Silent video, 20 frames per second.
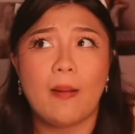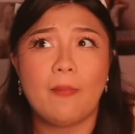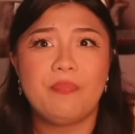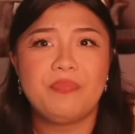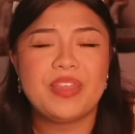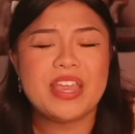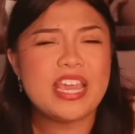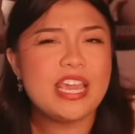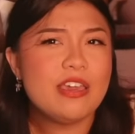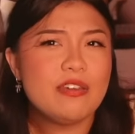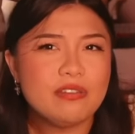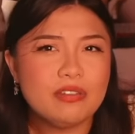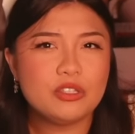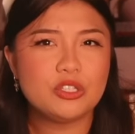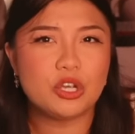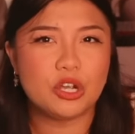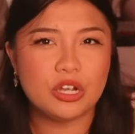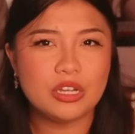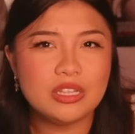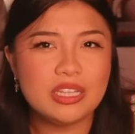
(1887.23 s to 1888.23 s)
they even
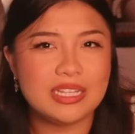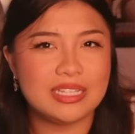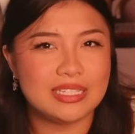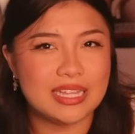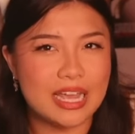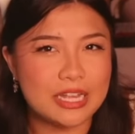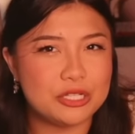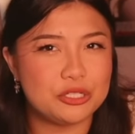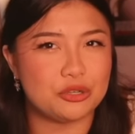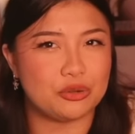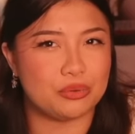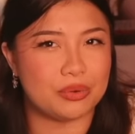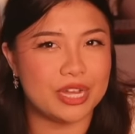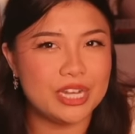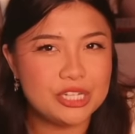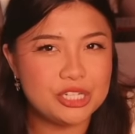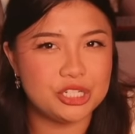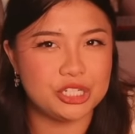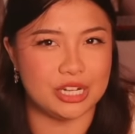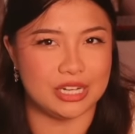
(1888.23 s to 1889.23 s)
turn the
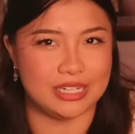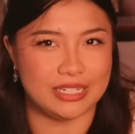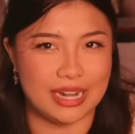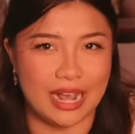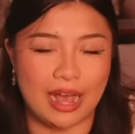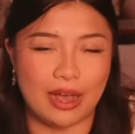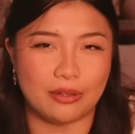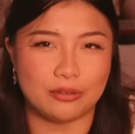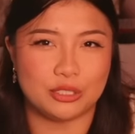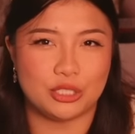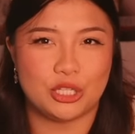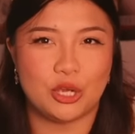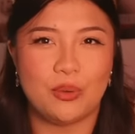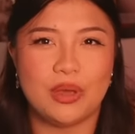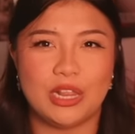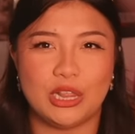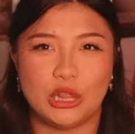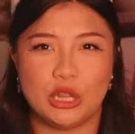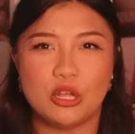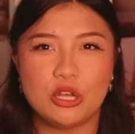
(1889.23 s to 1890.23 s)
saturation down so
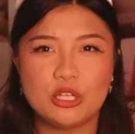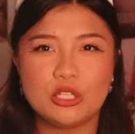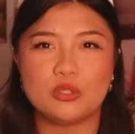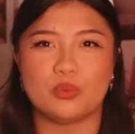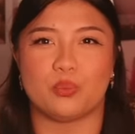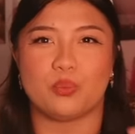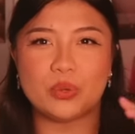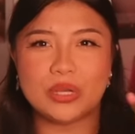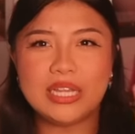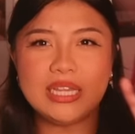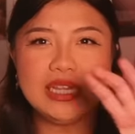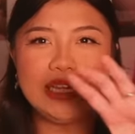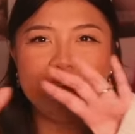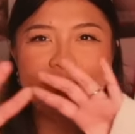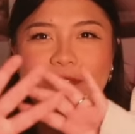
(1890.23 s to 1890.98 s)
it looks really